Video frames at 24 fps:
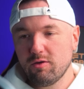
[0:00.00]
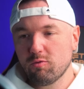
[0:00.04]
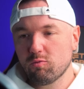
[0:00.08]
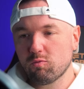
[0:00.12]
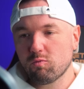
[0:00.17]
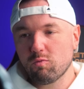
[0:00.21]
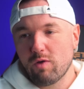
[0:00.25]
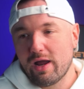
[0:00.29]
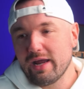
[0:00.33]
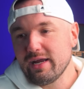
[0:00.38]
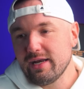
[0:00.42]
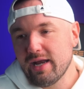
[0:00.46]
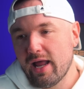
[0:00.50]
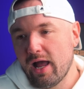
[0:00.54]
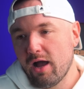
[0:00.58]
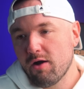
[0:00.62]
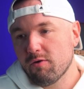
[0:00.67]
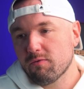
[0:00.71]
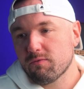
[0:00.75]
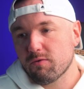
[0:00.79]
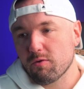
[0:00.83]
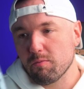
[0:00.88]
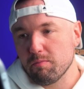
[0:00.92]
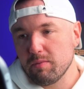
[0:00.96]
right
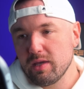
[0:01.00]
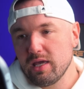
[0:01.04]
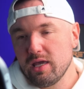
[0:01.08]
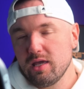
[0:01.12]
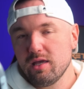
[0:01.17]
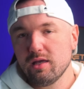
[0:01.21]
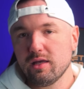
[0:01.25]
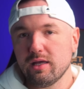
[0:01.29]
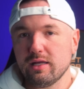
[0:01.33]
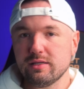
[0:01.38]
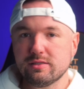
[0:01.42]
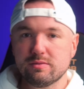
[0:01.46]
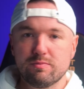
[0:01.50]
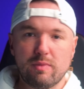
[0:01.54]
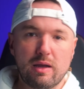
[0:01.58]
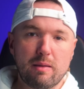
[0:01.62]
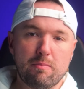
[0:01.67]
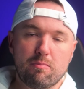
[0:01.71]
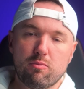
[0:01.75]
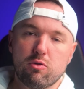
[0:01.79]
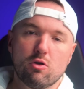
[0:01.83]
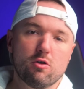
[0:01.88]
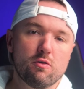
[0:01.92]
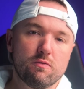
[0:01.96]
now for me, it's my
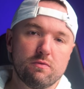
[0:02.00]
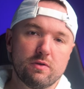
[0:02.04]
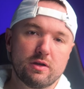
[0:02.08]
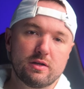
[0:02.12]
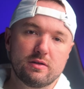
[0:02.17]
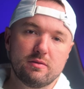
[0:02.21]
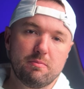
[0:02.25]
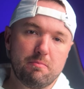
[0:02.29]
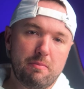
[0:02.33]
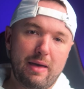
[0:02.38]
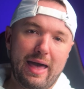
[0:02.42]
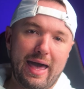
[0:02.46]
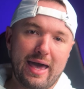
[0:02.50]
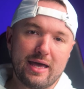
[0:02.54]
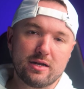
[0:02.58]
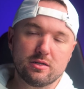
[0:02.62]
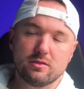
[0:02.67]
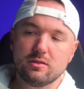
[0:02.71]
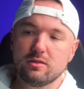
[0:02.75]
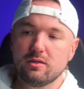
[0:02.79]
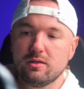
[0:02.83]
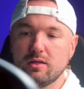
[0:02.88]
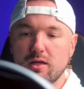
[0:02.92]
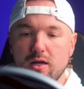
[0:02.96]
perfect
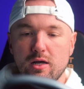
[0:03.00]
paddle.